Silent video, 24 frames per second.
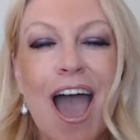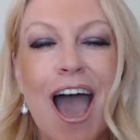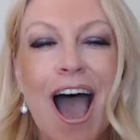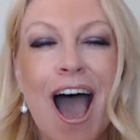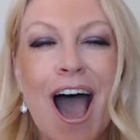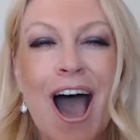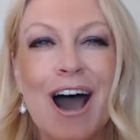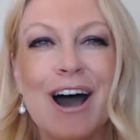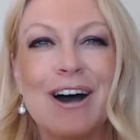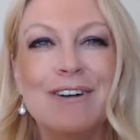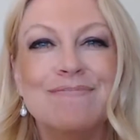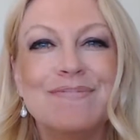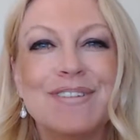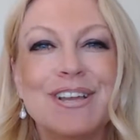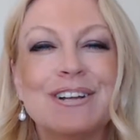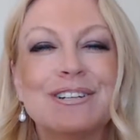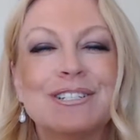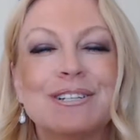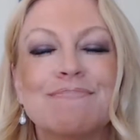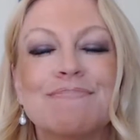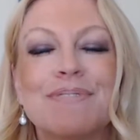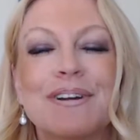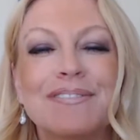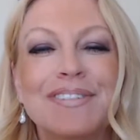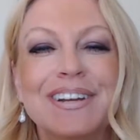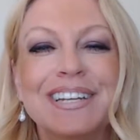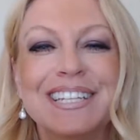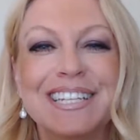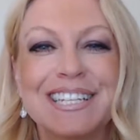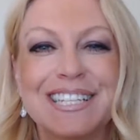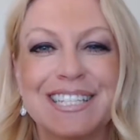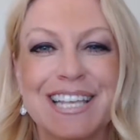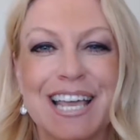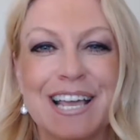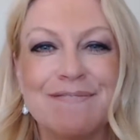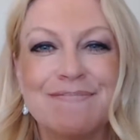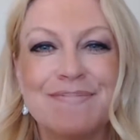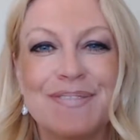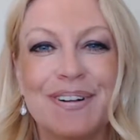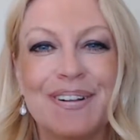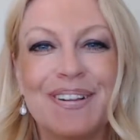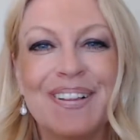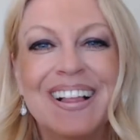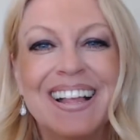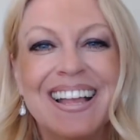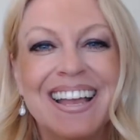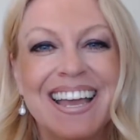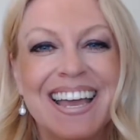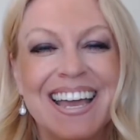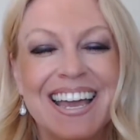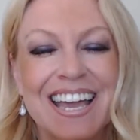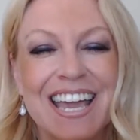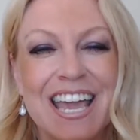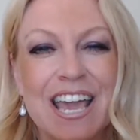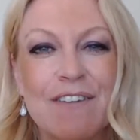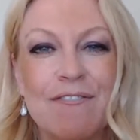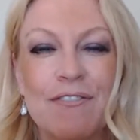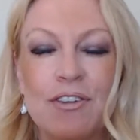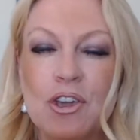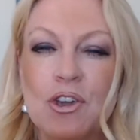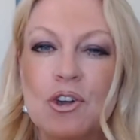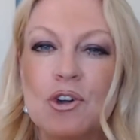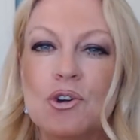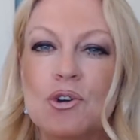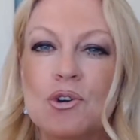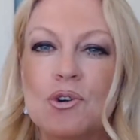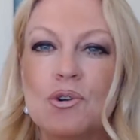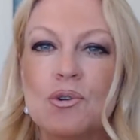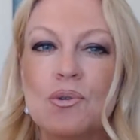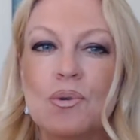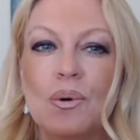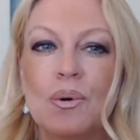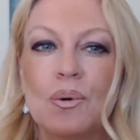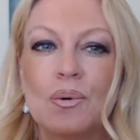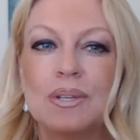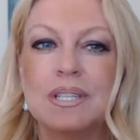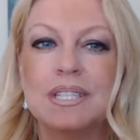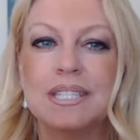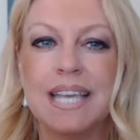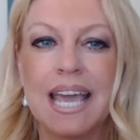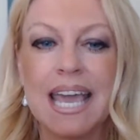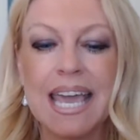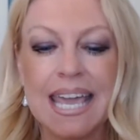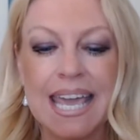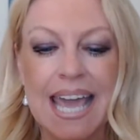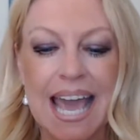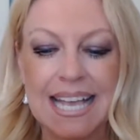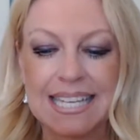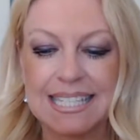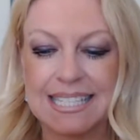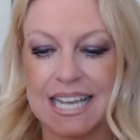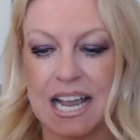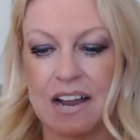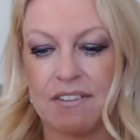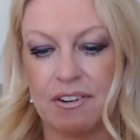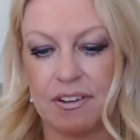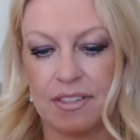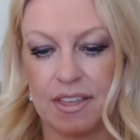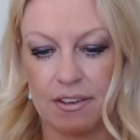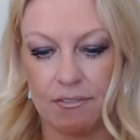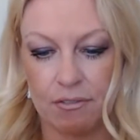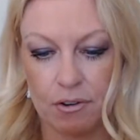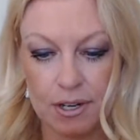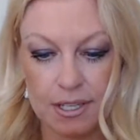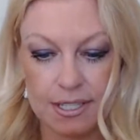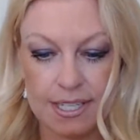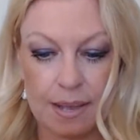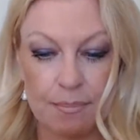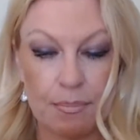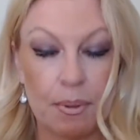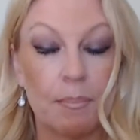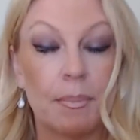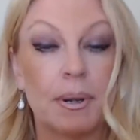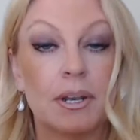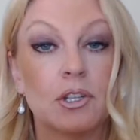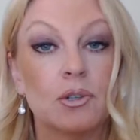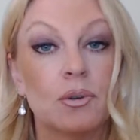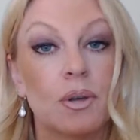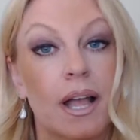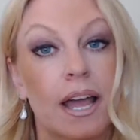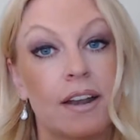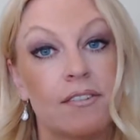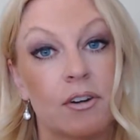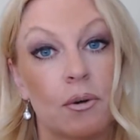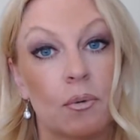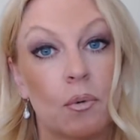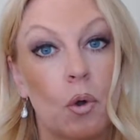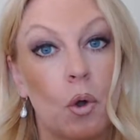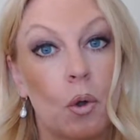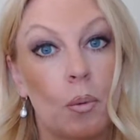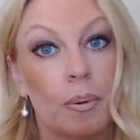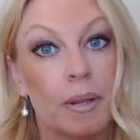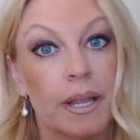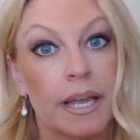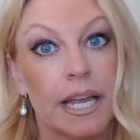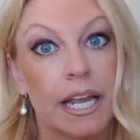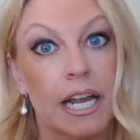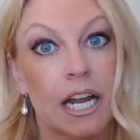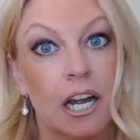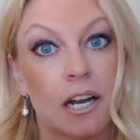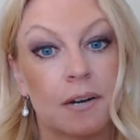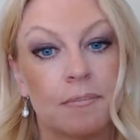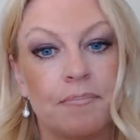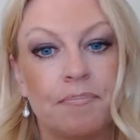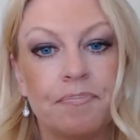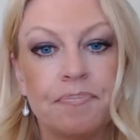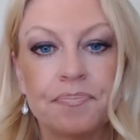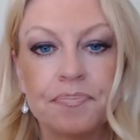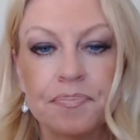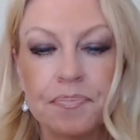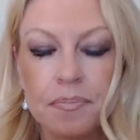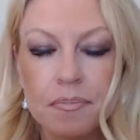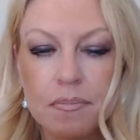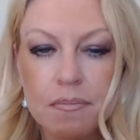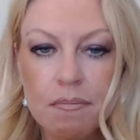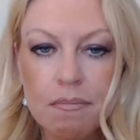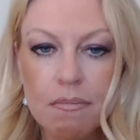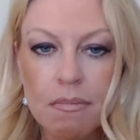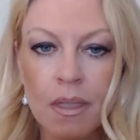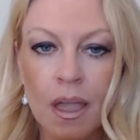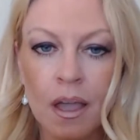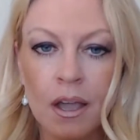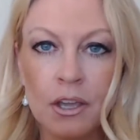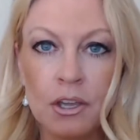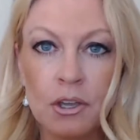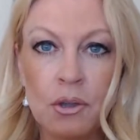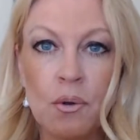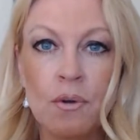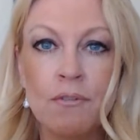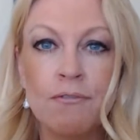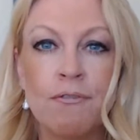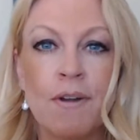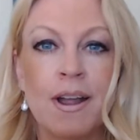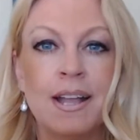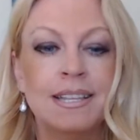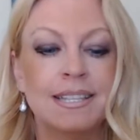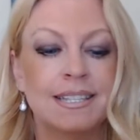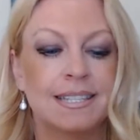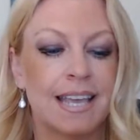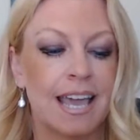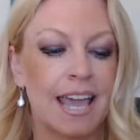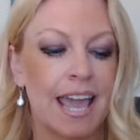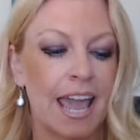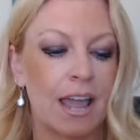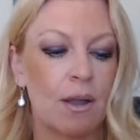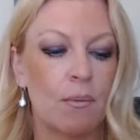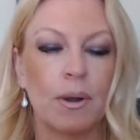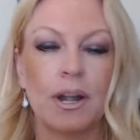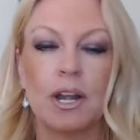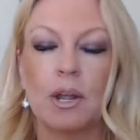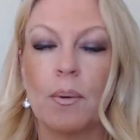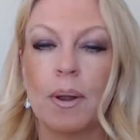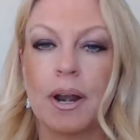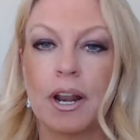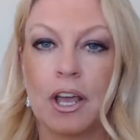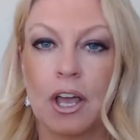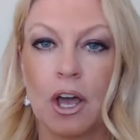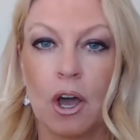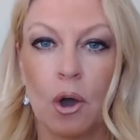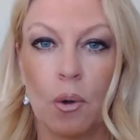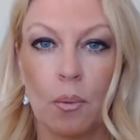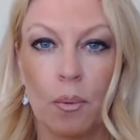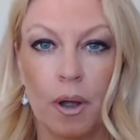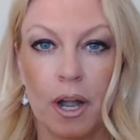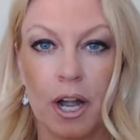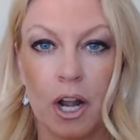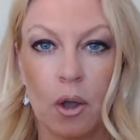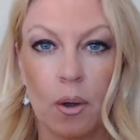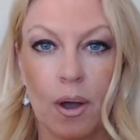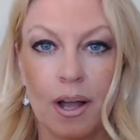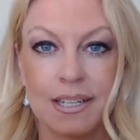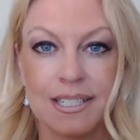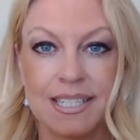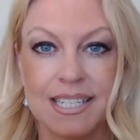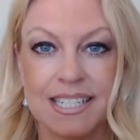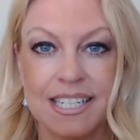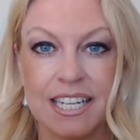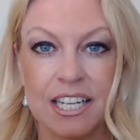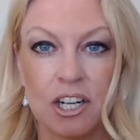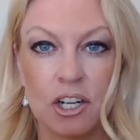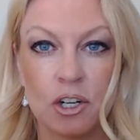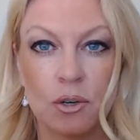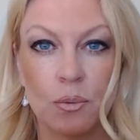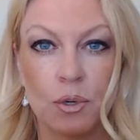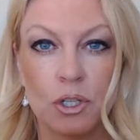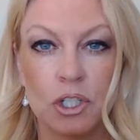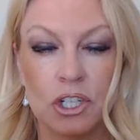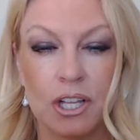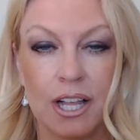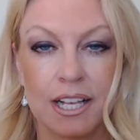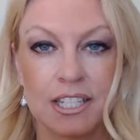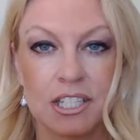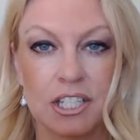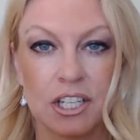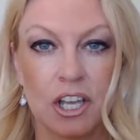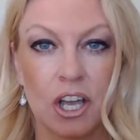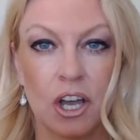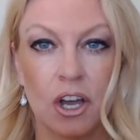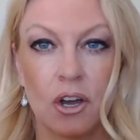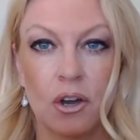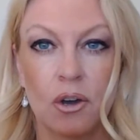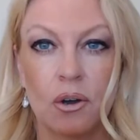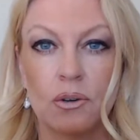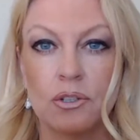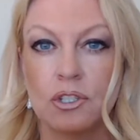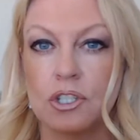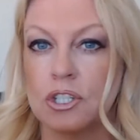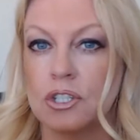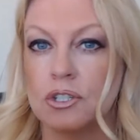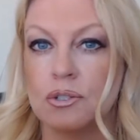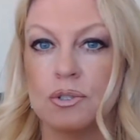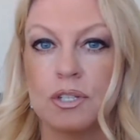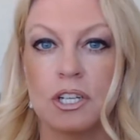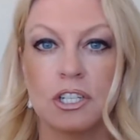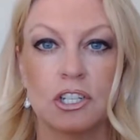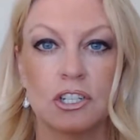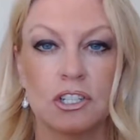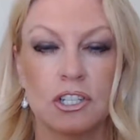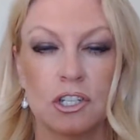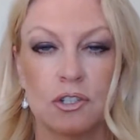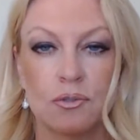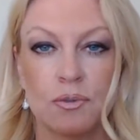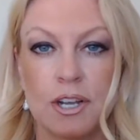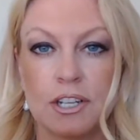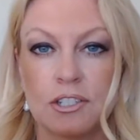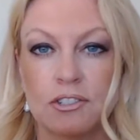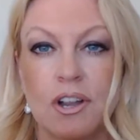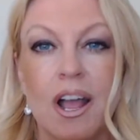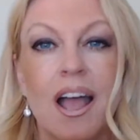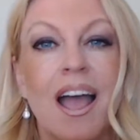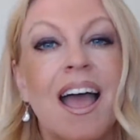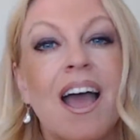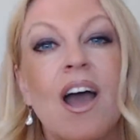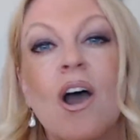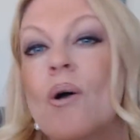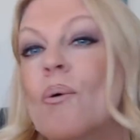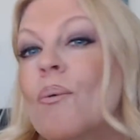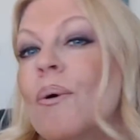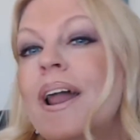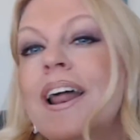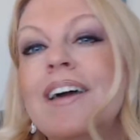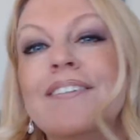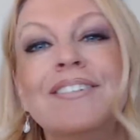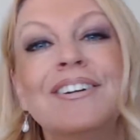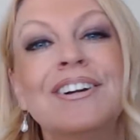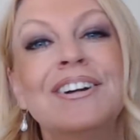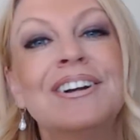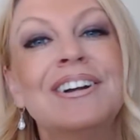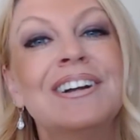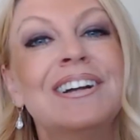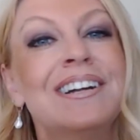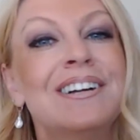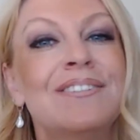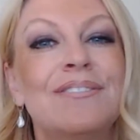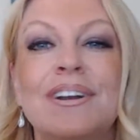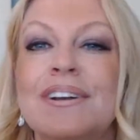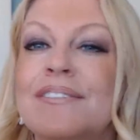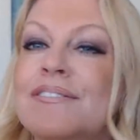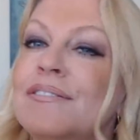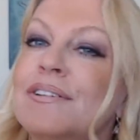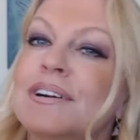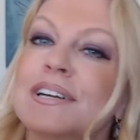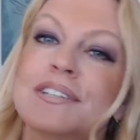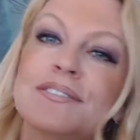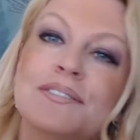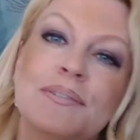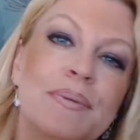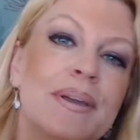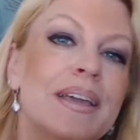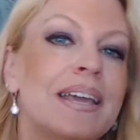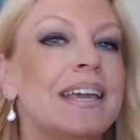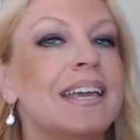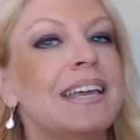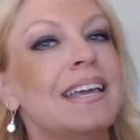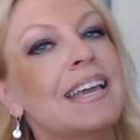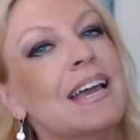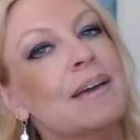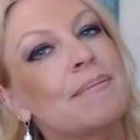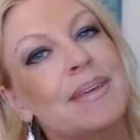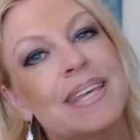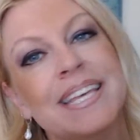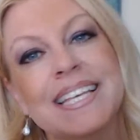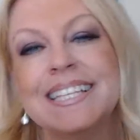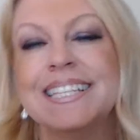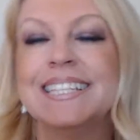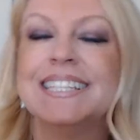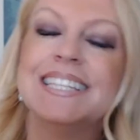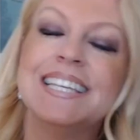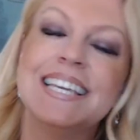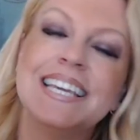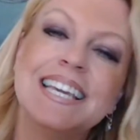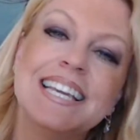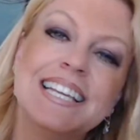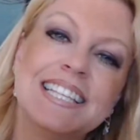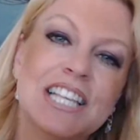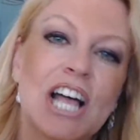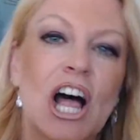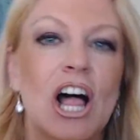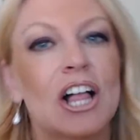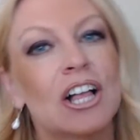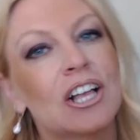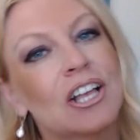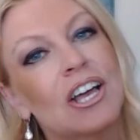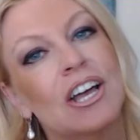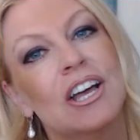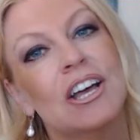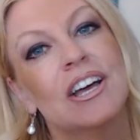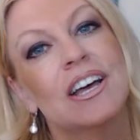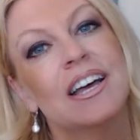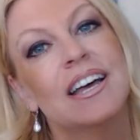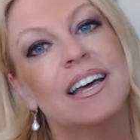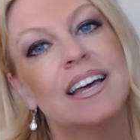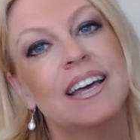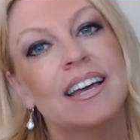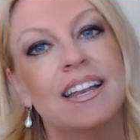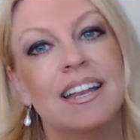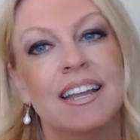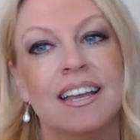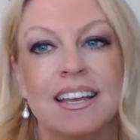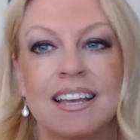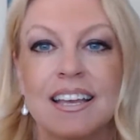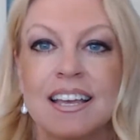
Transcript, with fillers: um, here's a perfect example. If you say yes to everything, for example, I'm going to do a kind of a role play here. Your friends say, hey, where do you want to go? We're going to go out to dinner. Would you like to go to such and such restaurant? Whatever, whatever works for me. I'm easy. It's all good.